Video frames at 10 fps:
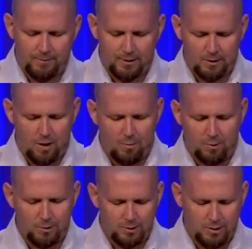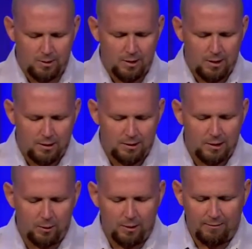It's almost
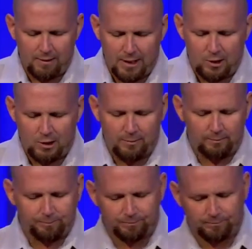near Revelation.